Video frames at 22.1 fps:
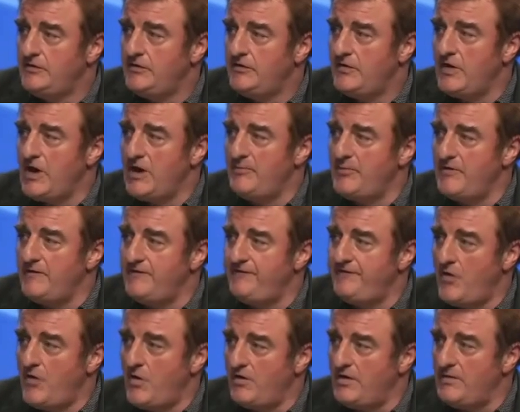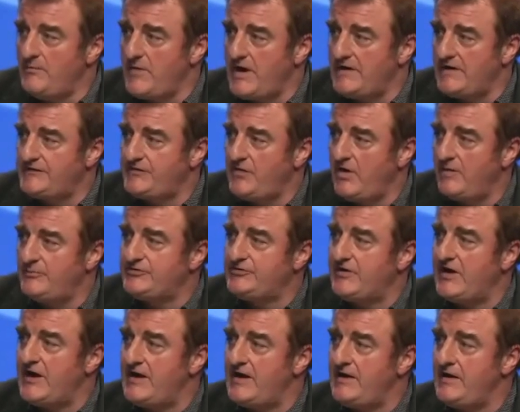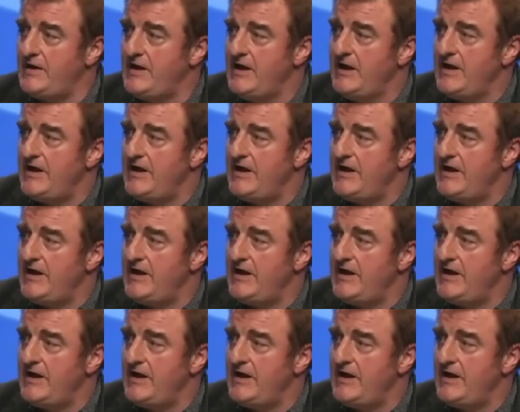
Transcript: Number four in my top 10